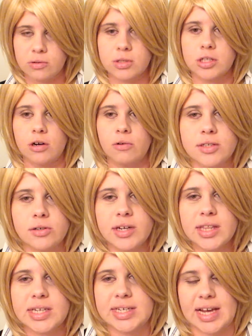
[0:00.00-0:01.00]
So
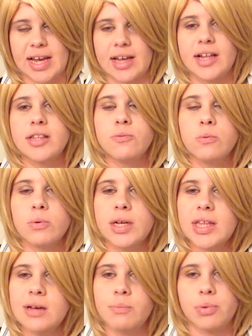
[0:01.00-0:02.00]
during the day, it's
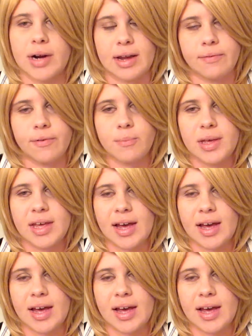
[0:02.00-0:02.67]
really bright for me.